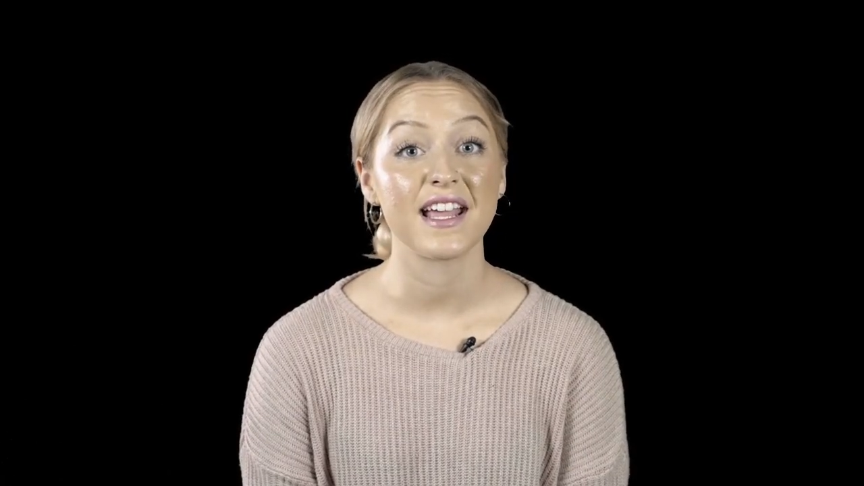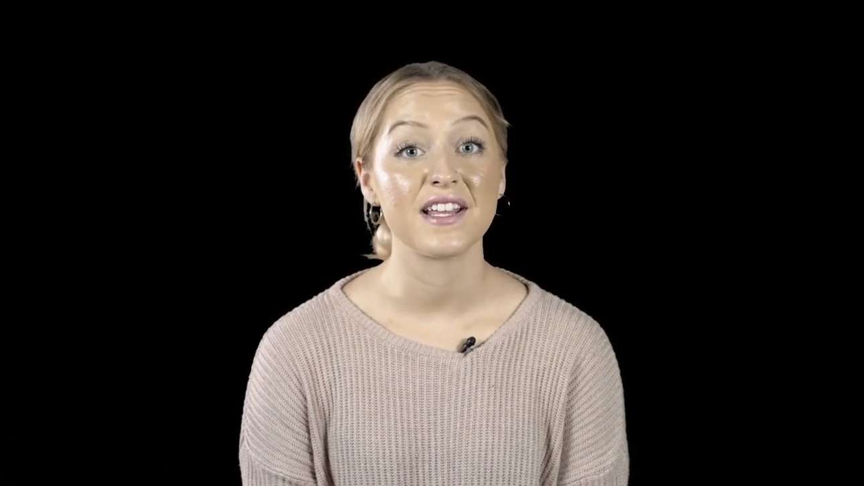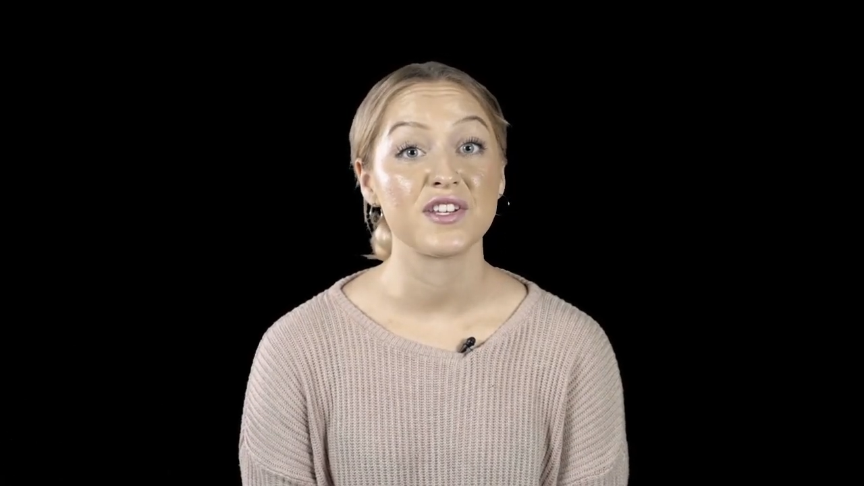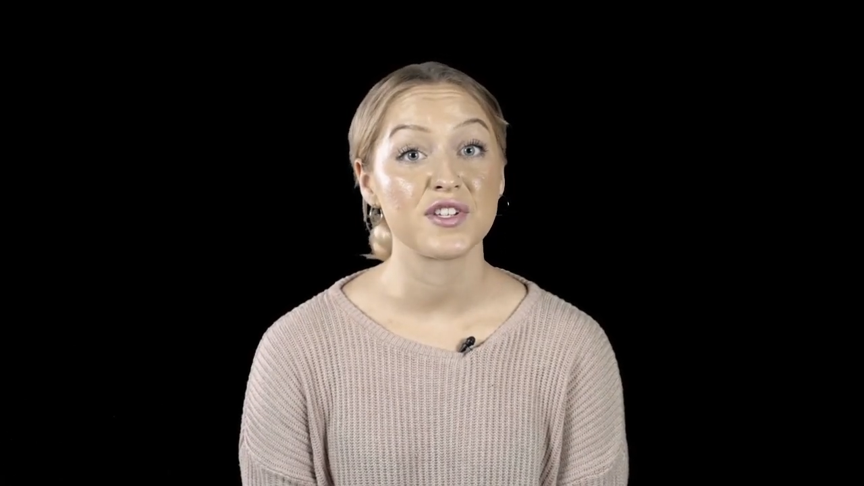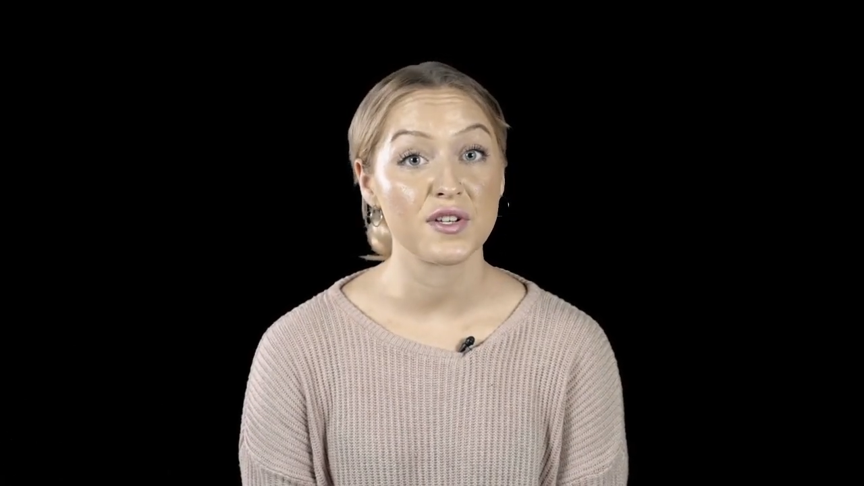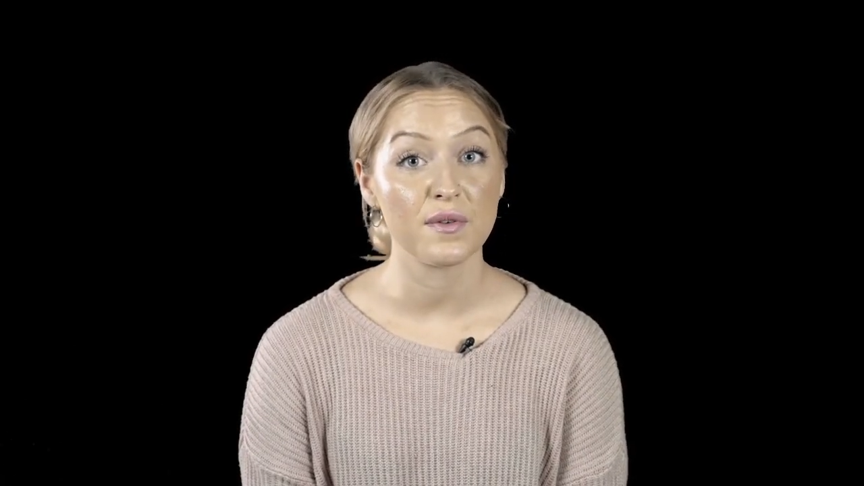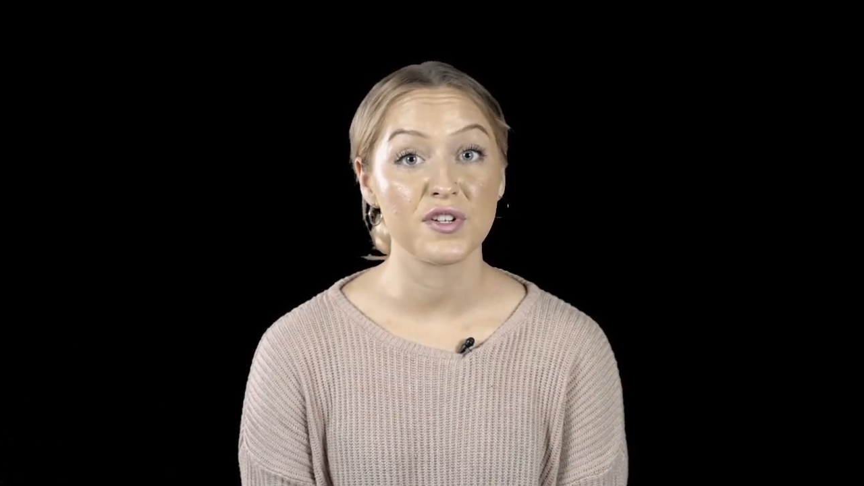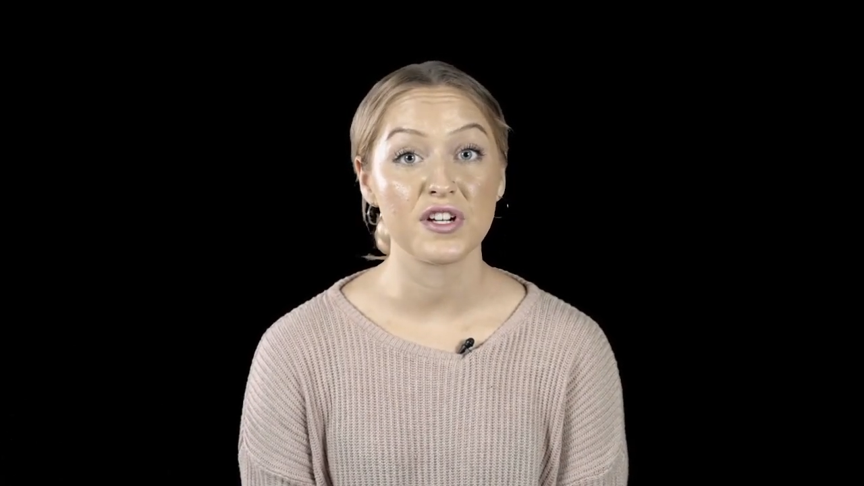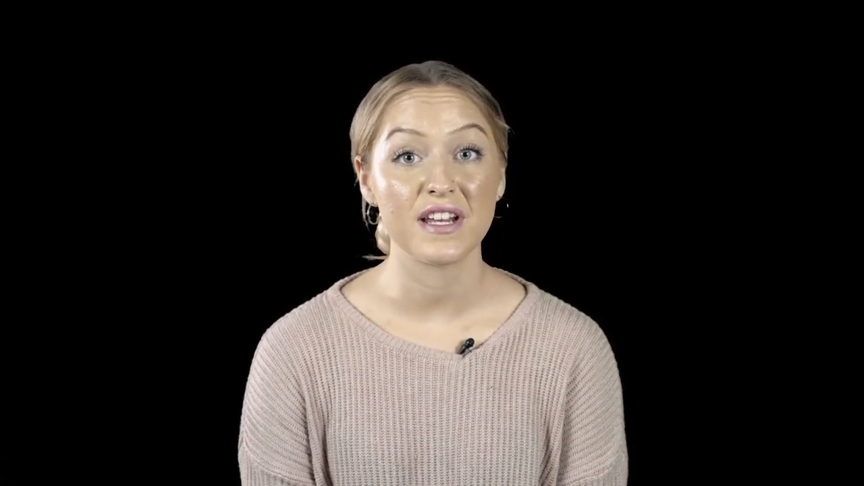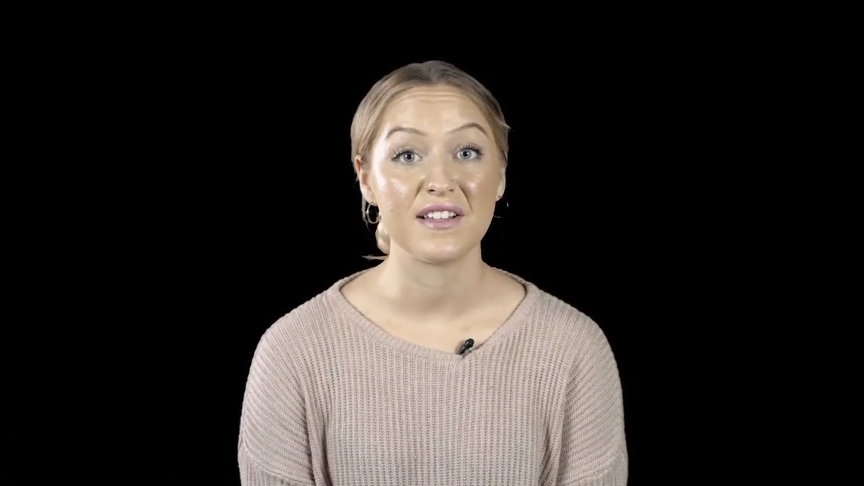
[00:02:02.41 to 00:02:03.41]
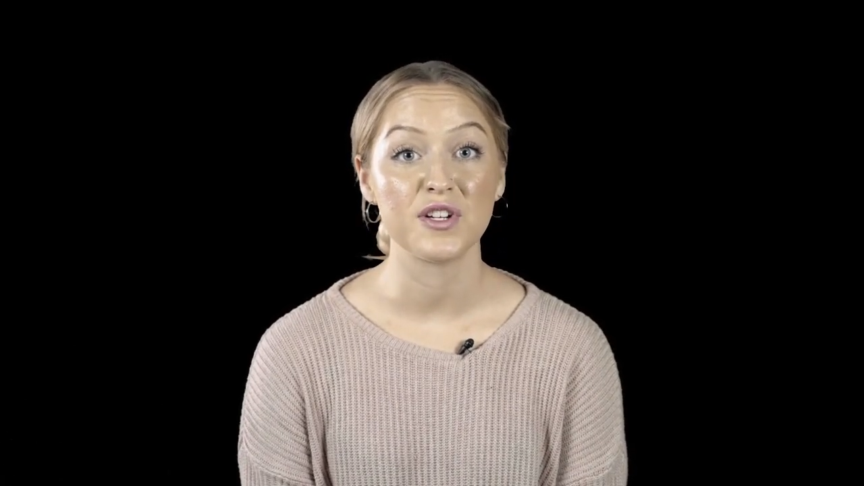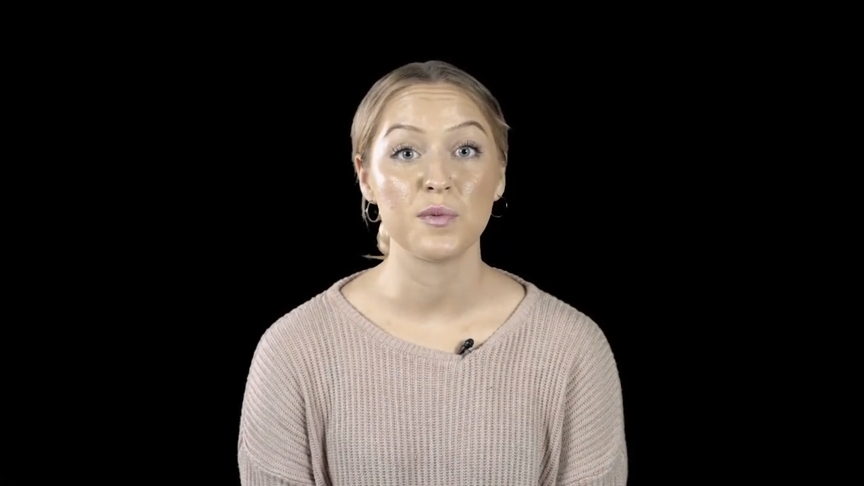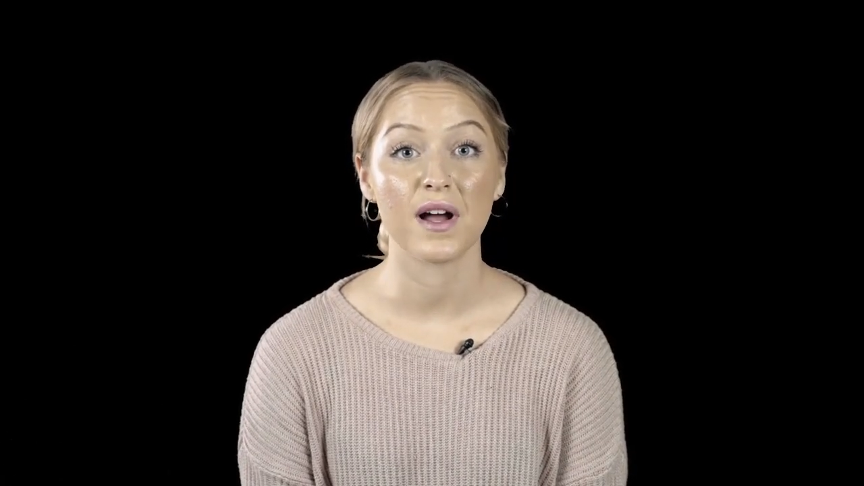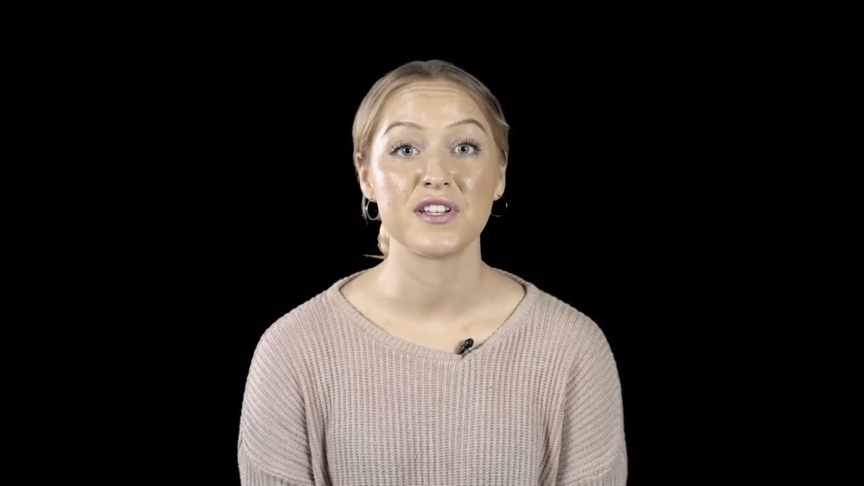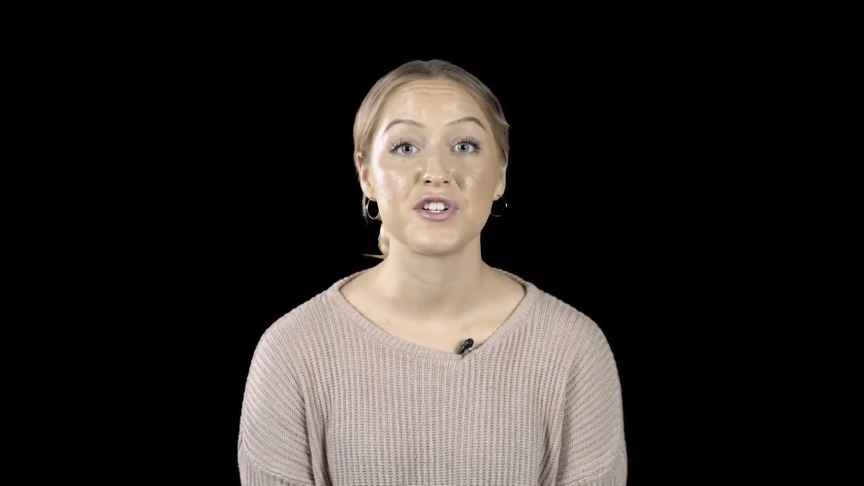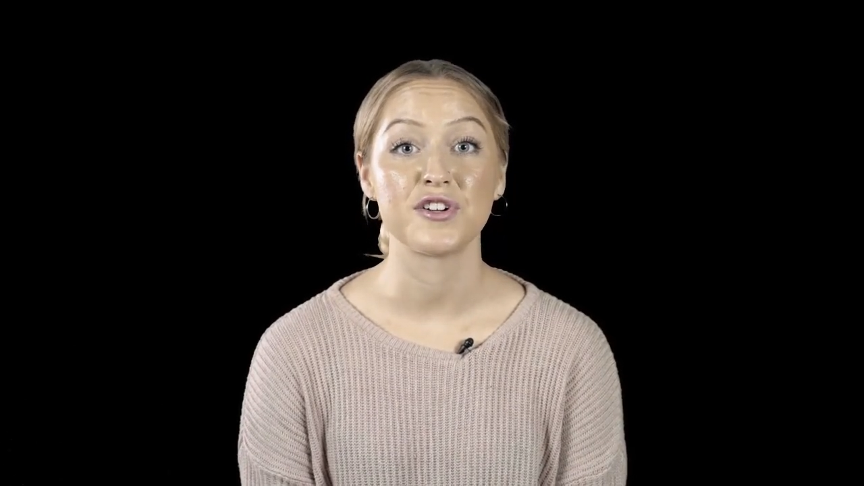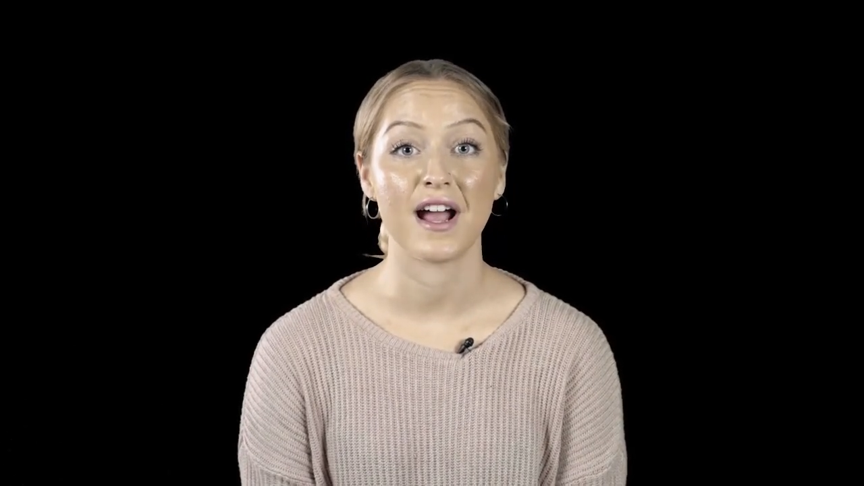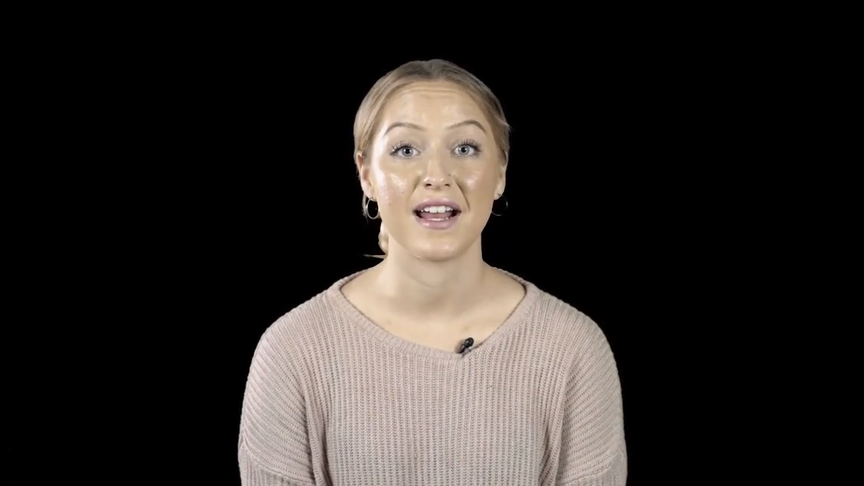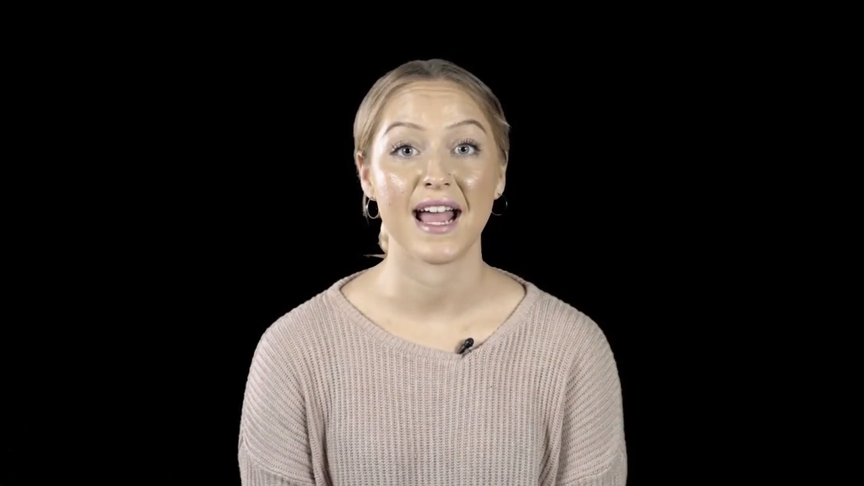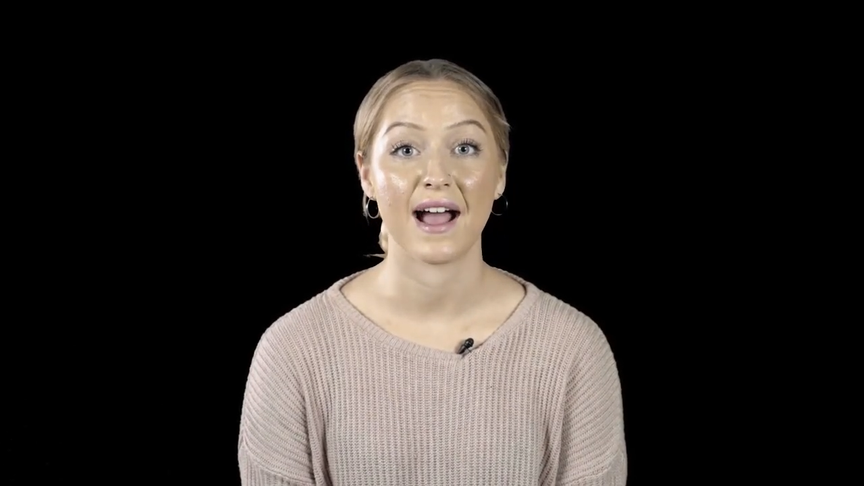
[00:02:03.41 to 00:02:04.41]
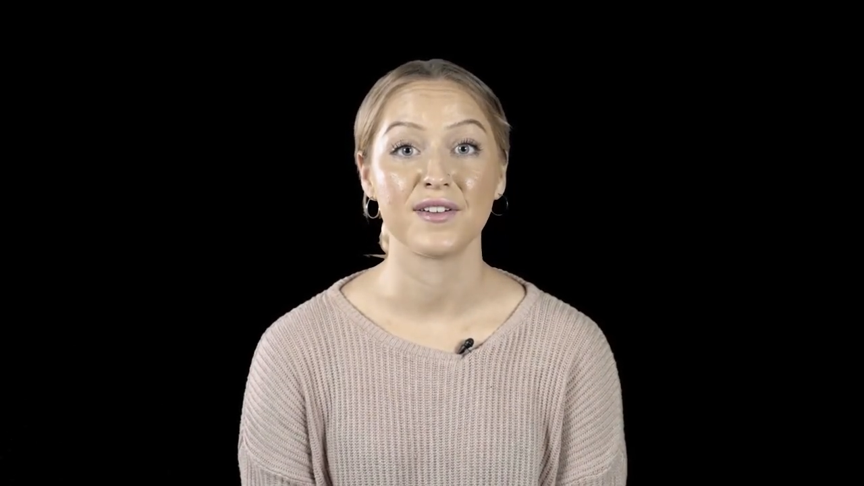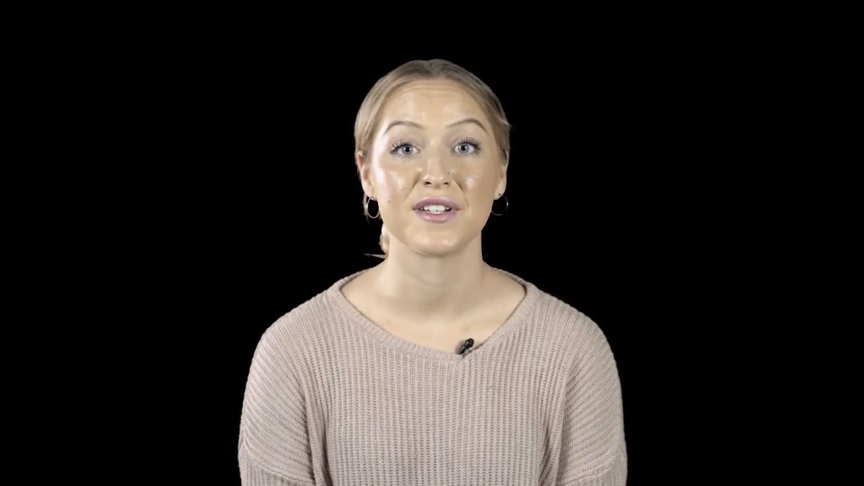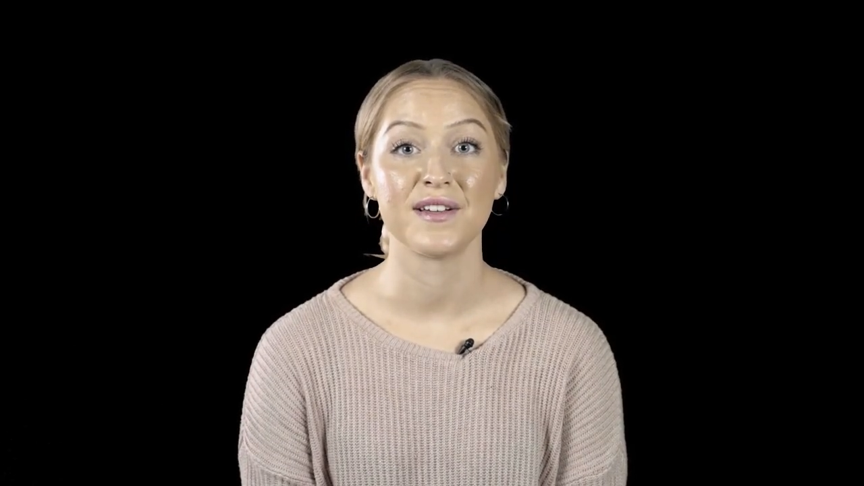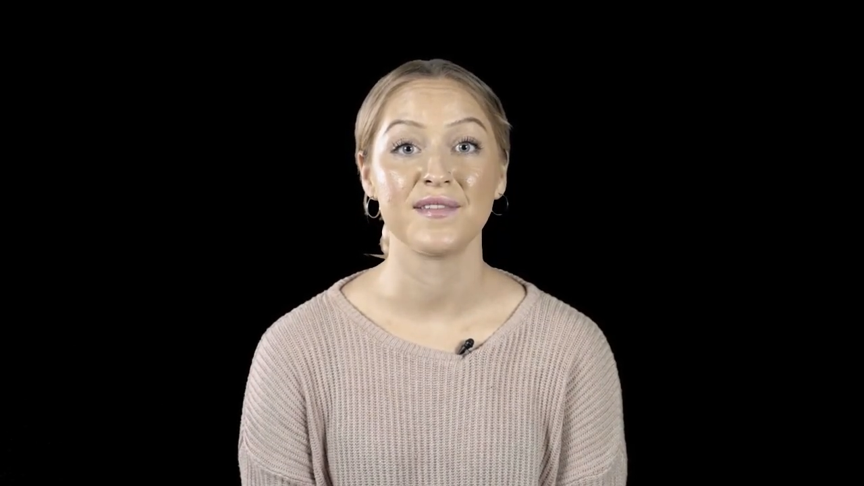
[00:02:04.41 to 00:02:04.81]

in the description if you want to try it out.